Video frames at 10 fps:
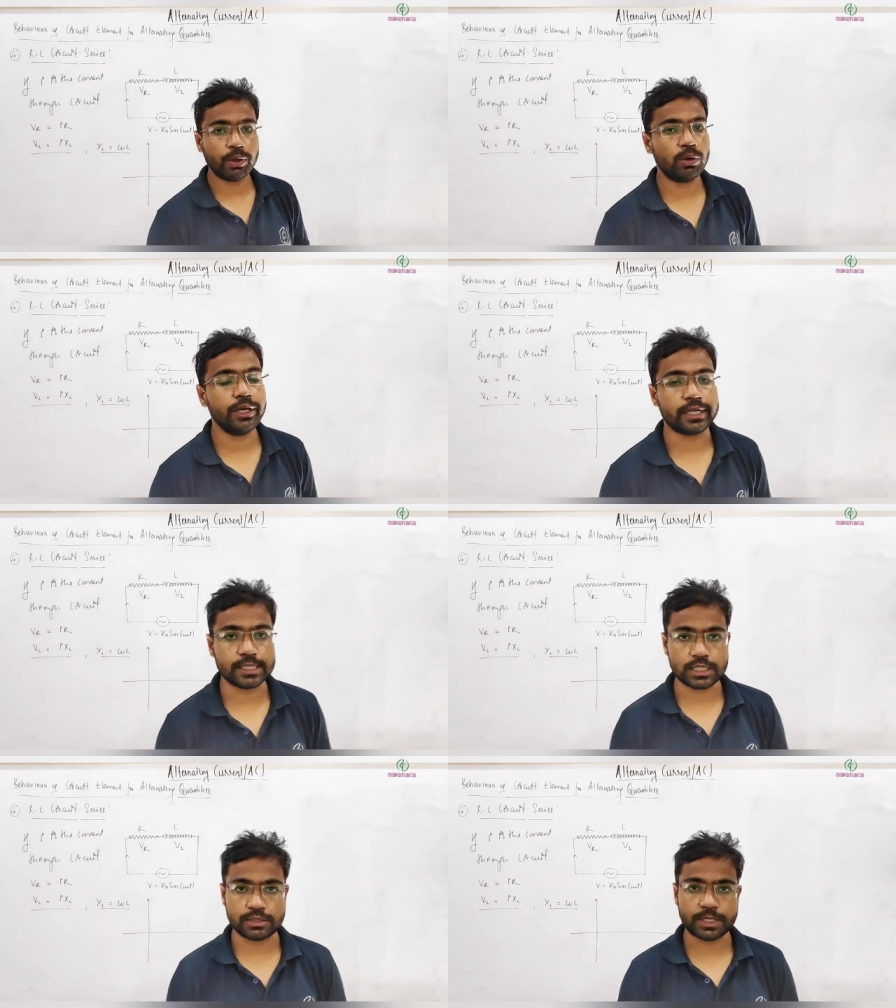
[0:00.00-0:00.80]
purely
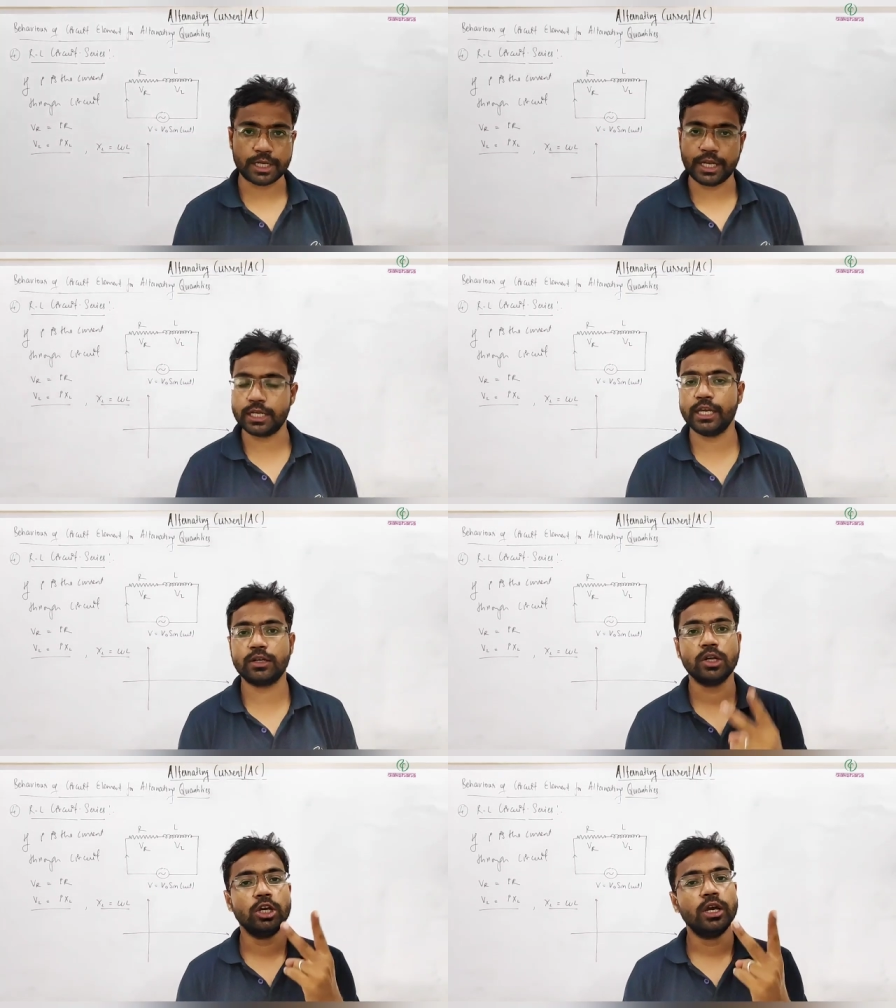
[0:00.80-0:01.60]
resistive circuit.
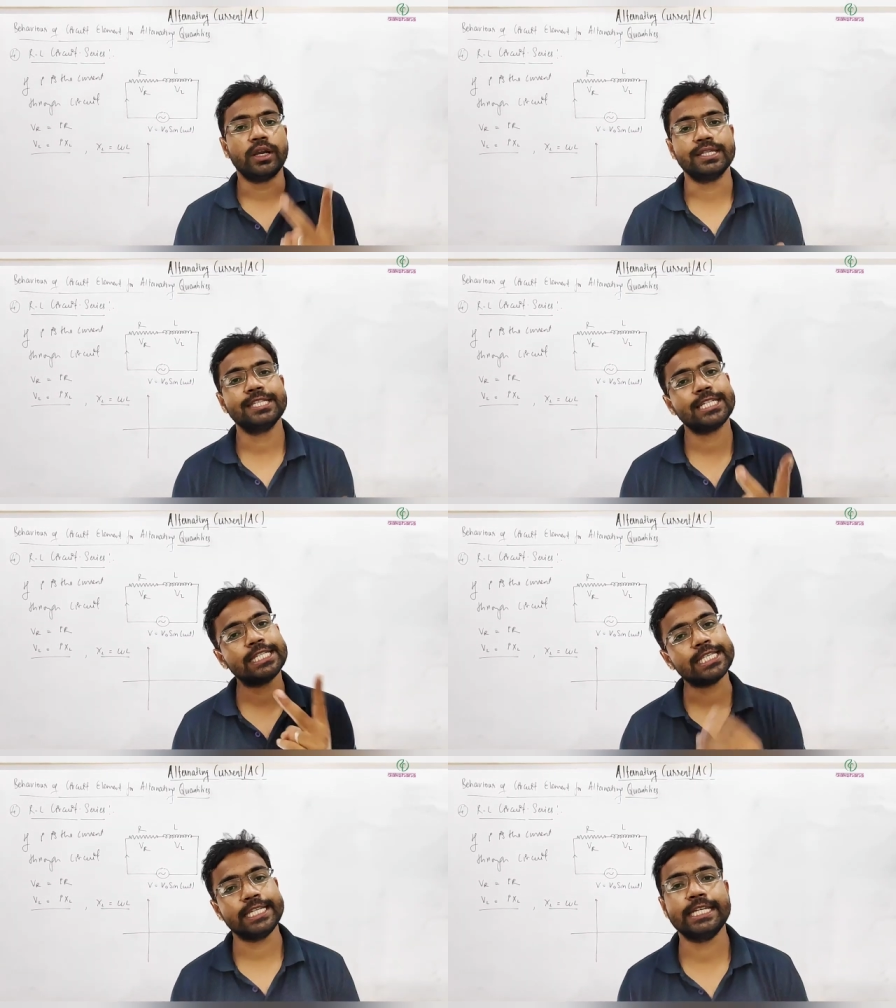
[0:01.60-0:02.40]
Here
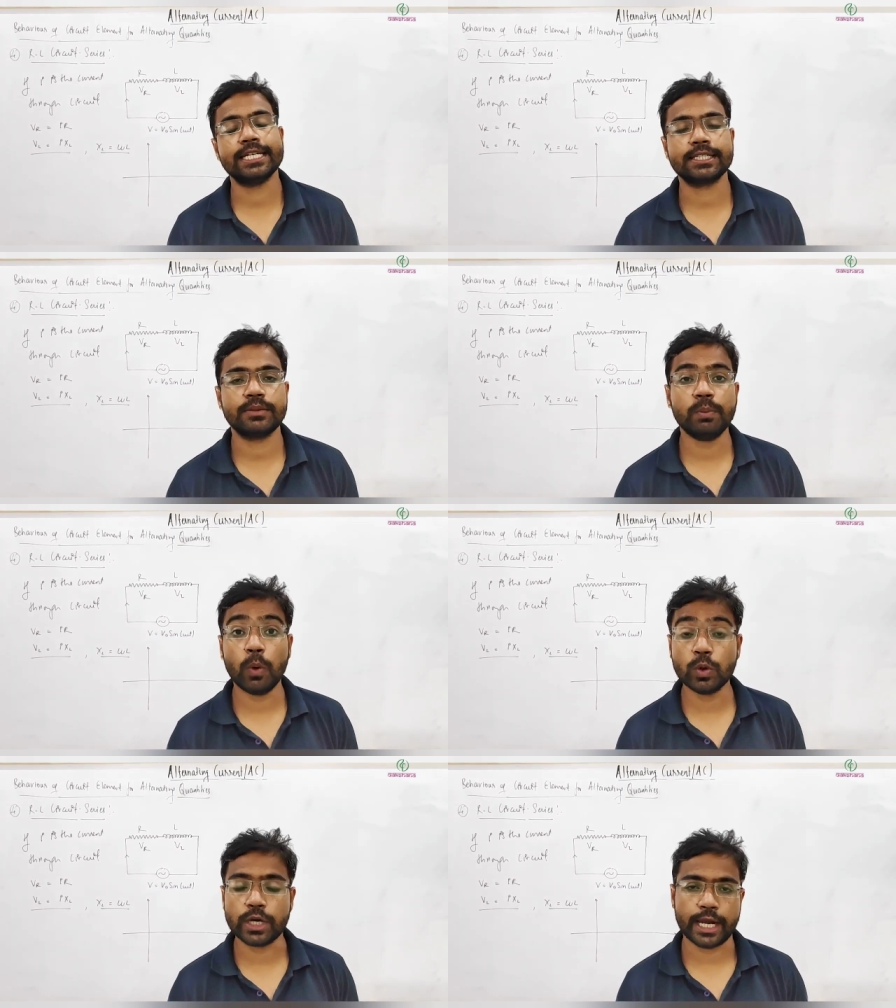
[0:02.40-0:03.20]
resistance and inductor
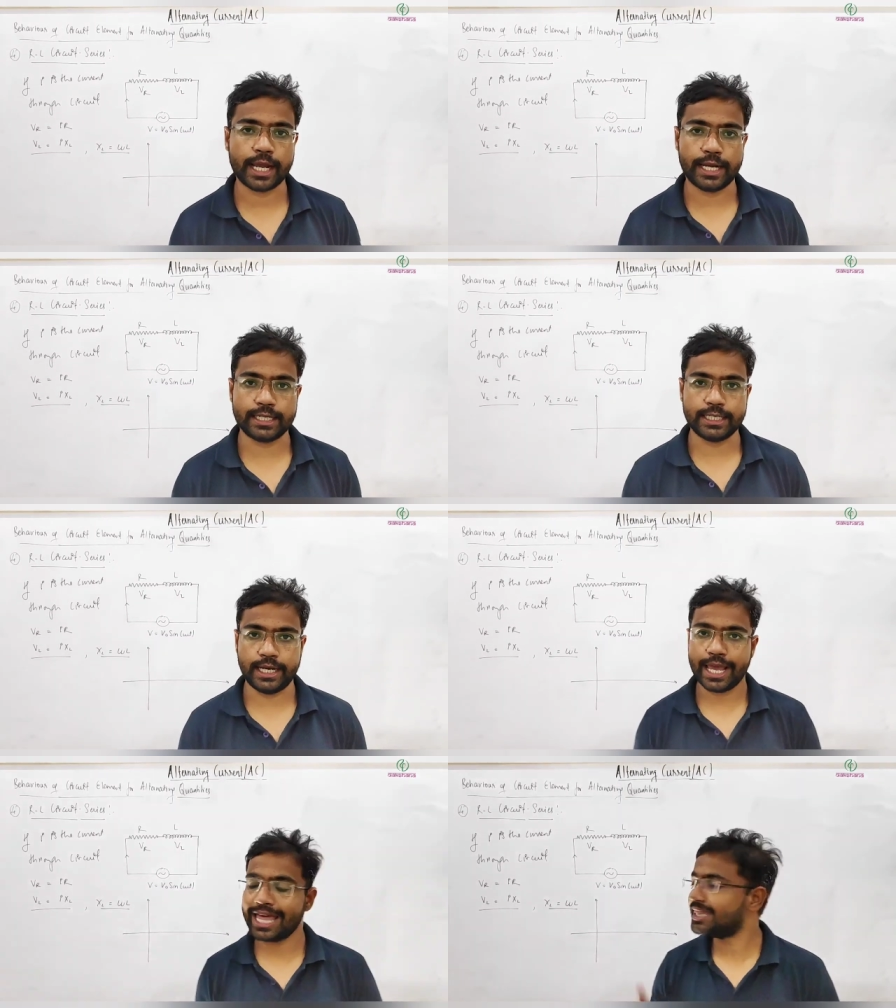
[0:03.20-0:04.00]
both are
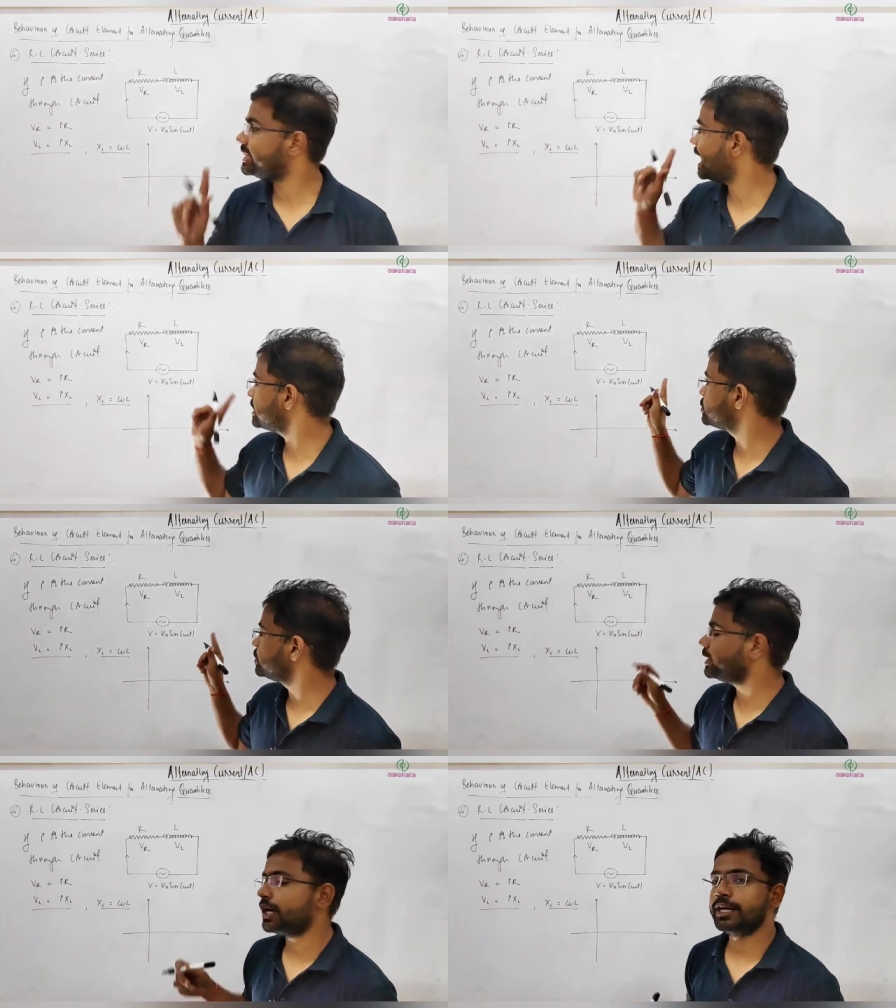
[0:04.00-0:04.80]
connected, and that
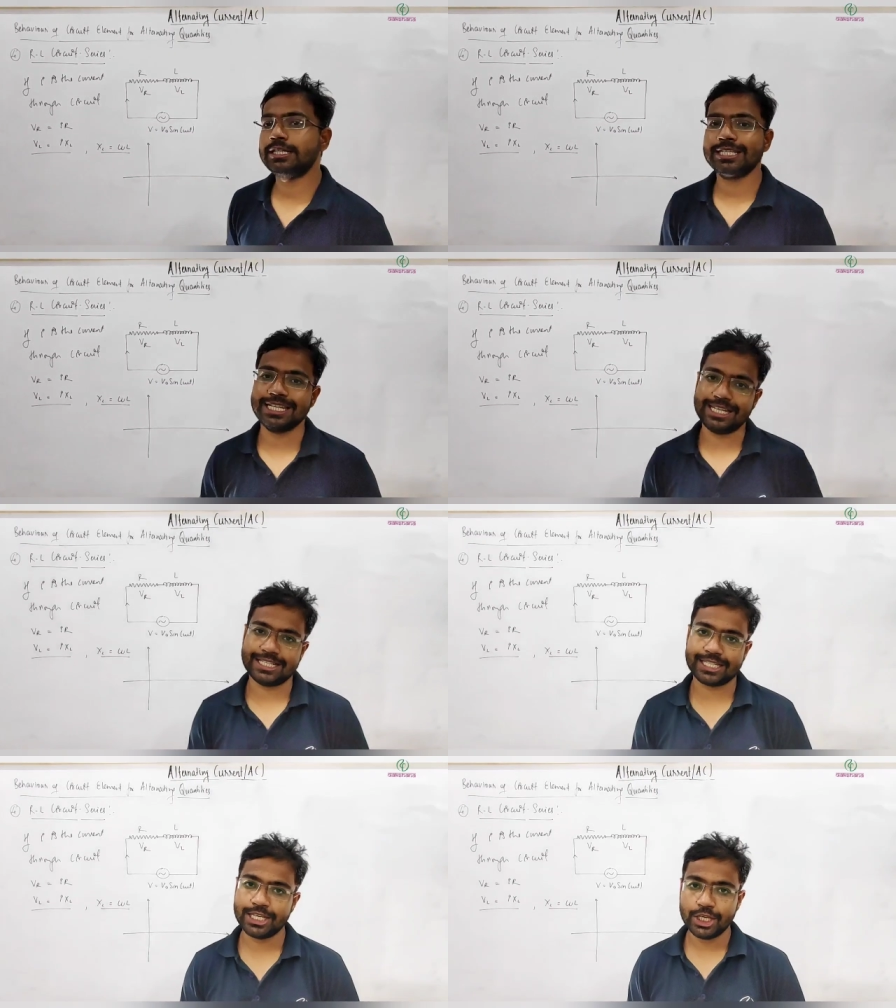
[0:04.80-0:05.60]
too they are in
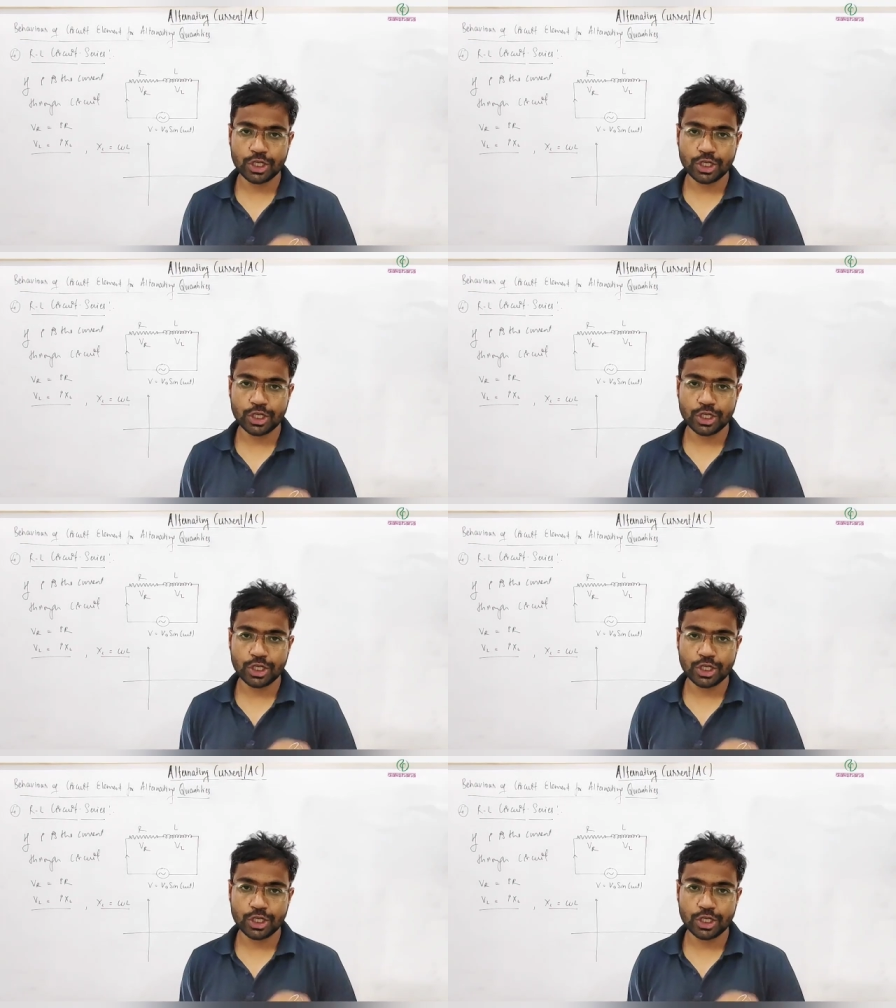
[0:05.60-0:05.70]
series.